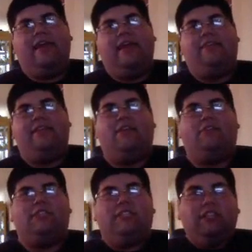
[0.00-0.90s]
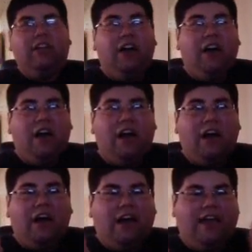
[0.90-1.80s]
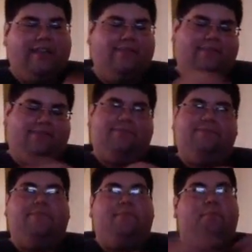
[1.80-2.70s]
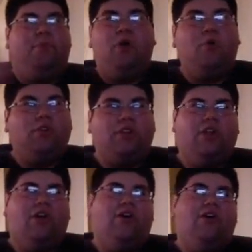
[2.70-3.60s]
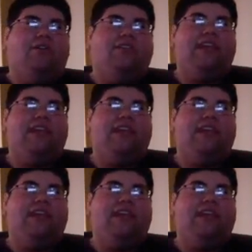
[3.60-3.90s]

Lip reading: And then he goes, "Ah!" And bone claws.